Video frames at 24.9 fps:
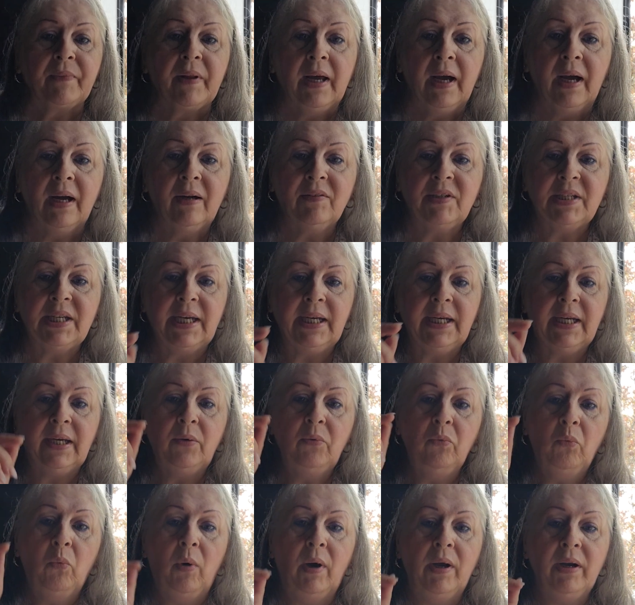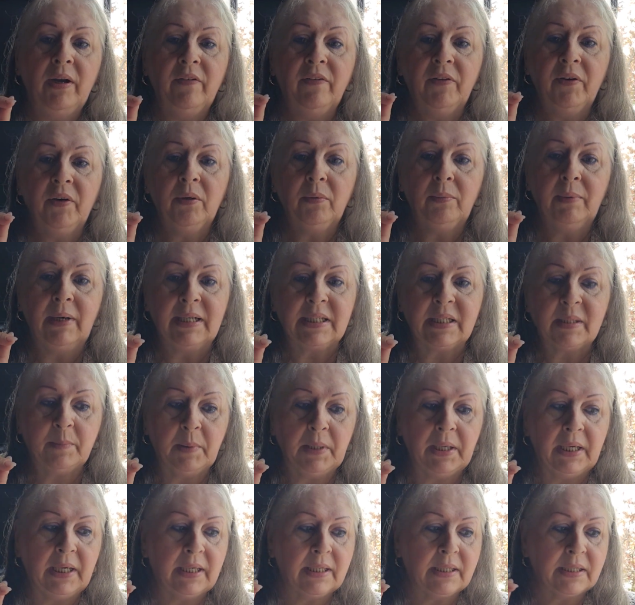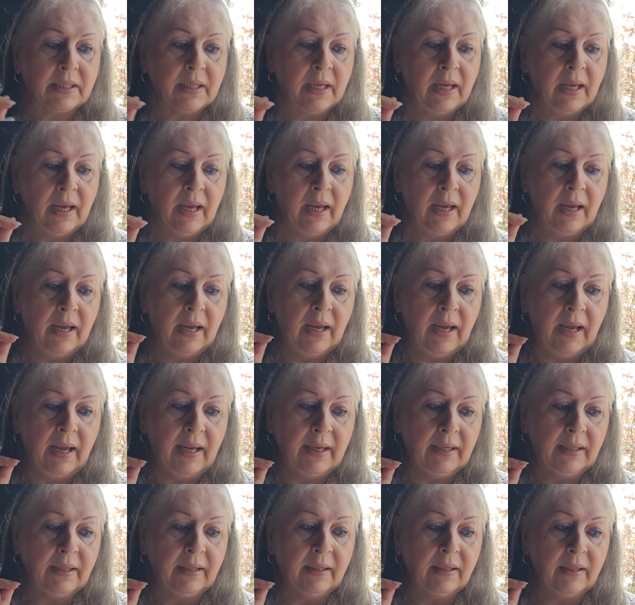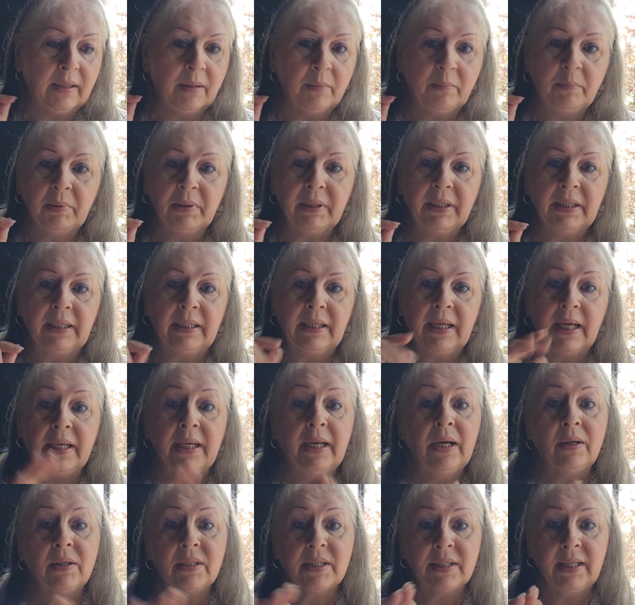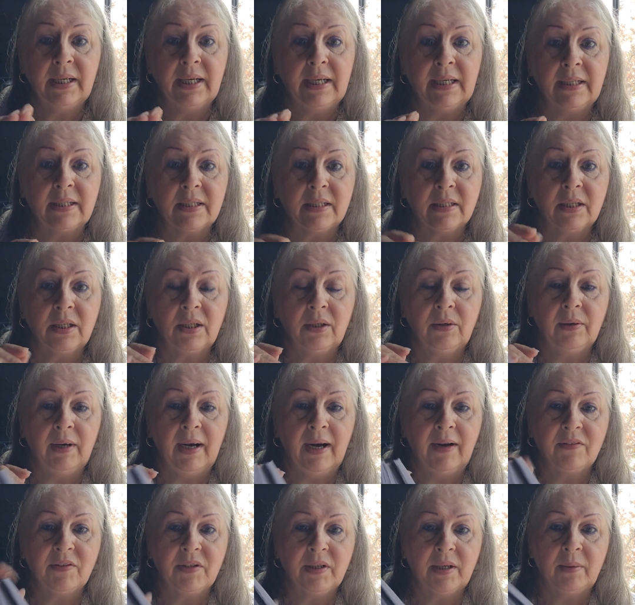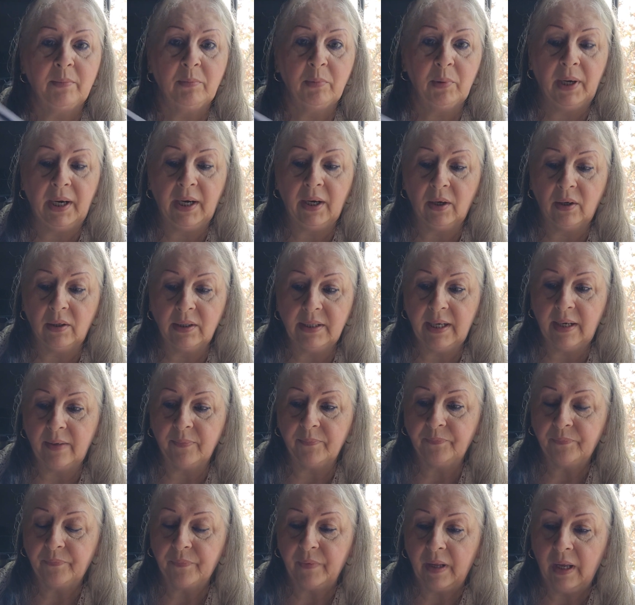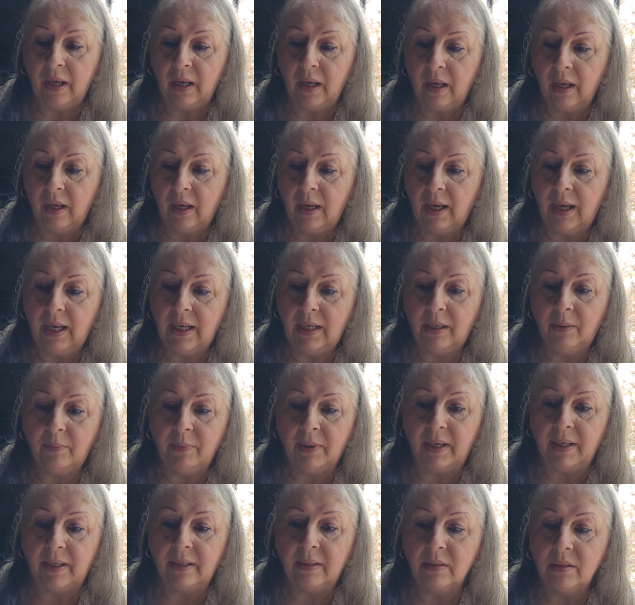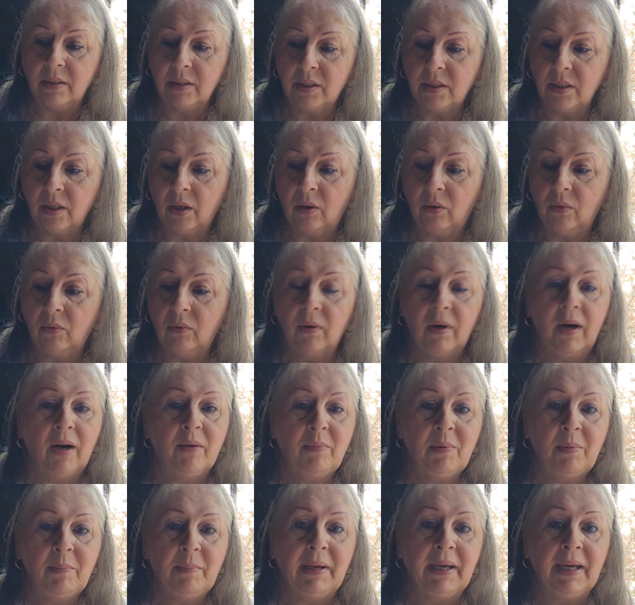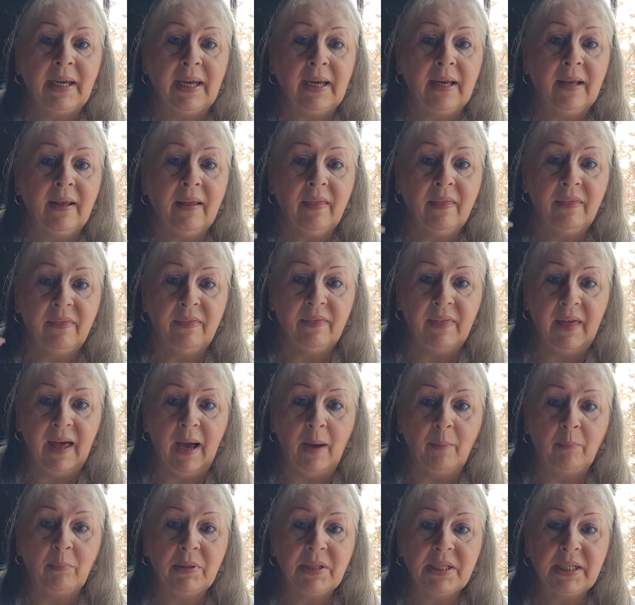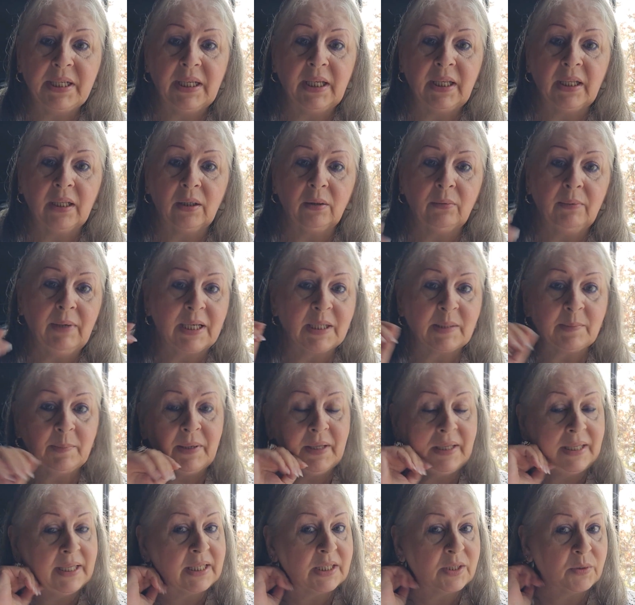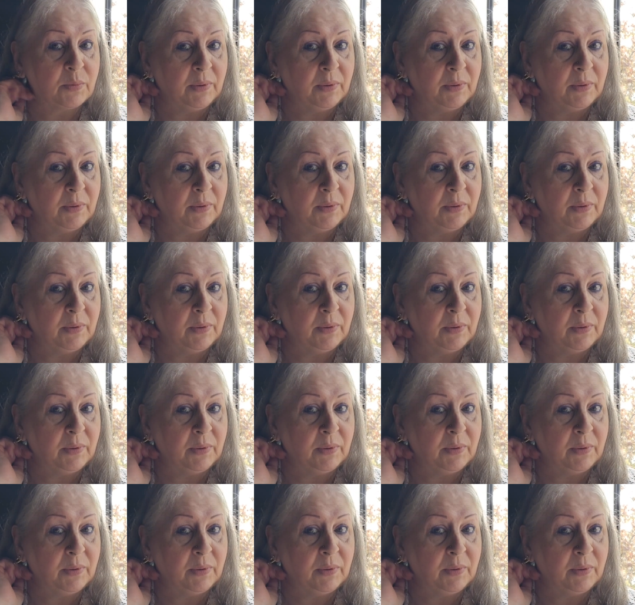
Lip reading: I've taken one of her recipes and completely, now it's science, so you have to break it all down. Anyway, so I've been making that particular recipe that's